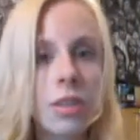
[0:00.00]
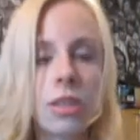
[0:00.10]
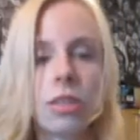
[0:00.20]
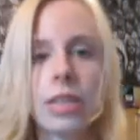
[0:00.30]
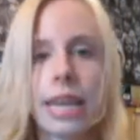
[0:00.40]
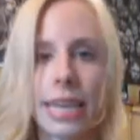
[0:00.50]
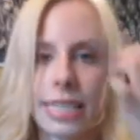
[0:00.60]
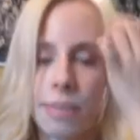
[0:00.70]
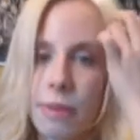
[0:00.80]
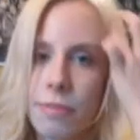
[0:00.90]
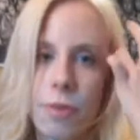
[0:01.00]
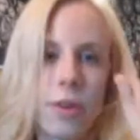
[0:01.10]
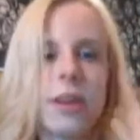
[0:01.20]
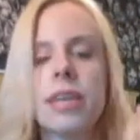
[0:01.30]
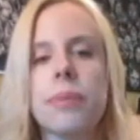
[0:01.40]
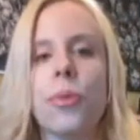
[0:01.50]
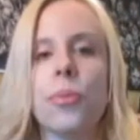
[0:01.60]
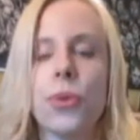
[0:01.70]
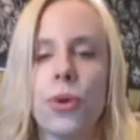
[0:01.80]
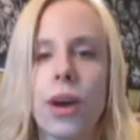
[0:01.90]
So like I said before, Nippon
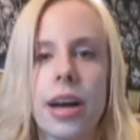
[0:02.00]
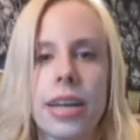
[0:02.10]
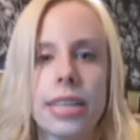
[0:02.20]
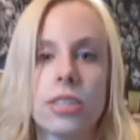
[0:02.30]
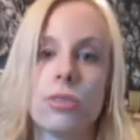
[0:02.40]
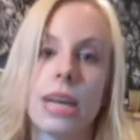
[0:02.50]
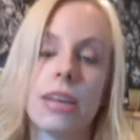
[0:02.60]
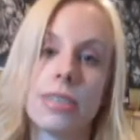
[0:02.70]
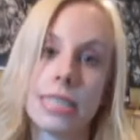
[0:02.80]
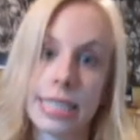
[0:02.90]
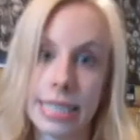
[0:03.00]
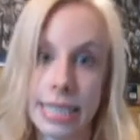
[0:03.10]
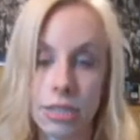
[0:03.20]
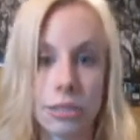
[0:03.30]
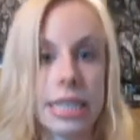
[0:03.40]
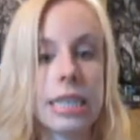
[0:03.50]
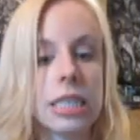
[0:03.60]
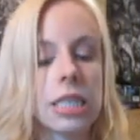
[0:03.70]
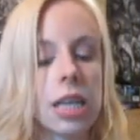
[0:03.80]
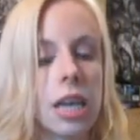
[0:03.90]
Budokan is 360
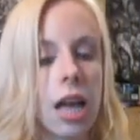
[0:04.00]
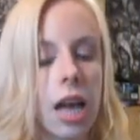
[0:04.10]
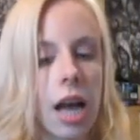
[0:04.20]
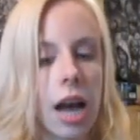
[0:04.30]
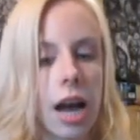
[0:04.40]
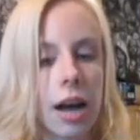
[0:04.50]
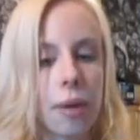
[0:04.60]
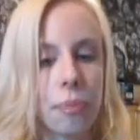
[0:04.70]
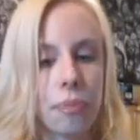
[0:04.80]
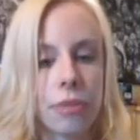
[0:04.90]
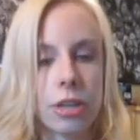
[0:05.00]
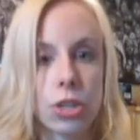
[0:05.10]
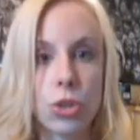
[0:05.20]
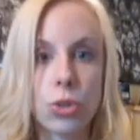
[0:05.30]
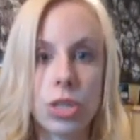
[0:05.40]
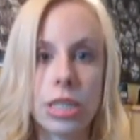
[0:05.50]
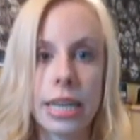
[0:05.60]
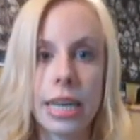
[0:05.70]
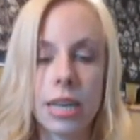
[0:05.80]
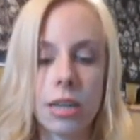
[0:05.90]
degrees.
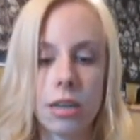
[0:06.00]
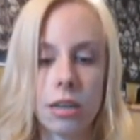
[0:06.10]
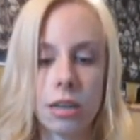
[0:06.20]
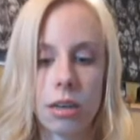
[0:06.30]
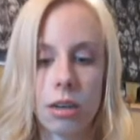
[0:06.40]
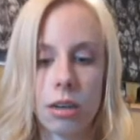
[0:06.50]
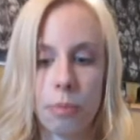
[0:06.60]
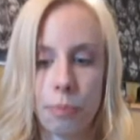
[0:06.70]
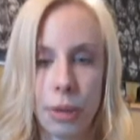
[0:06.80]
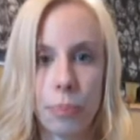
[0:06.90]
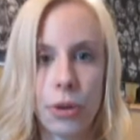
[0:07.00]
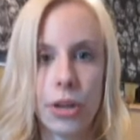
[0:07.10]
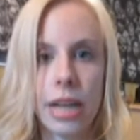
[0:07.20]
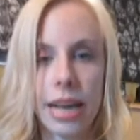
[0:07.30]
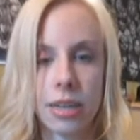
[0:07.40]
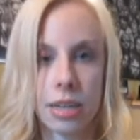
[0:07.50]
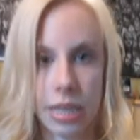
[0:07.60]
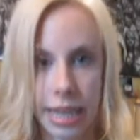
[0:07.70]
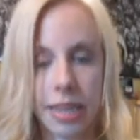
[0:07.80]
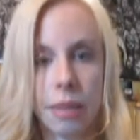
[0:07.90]
Usually people, and
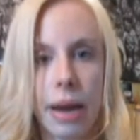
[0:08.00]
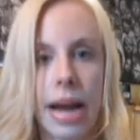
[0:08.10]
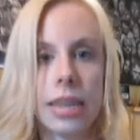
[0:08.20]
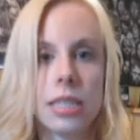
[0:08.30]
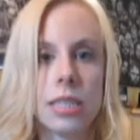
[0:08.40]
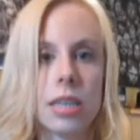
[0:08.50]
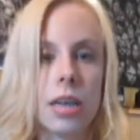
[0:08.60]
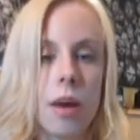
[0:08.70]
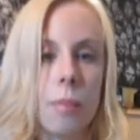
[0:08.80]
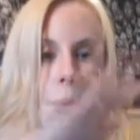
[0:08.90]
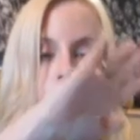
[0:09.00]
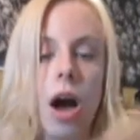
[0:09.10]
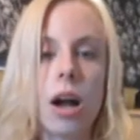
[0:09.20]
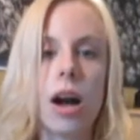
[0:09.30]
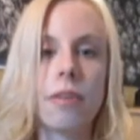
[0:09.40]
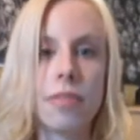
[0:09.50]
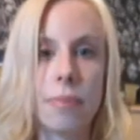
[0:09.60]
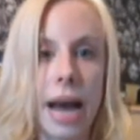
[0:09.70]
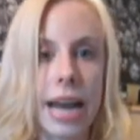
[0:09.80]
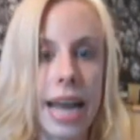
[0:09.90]
Glay in the past, block off the
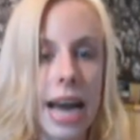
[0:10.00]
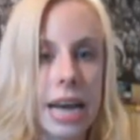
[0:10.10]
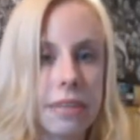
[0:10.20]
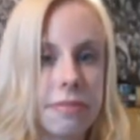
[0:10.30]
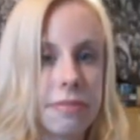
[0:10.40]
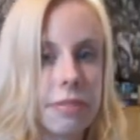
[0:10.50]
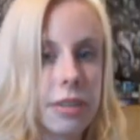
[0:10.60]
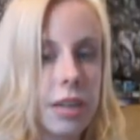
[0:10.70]
back half,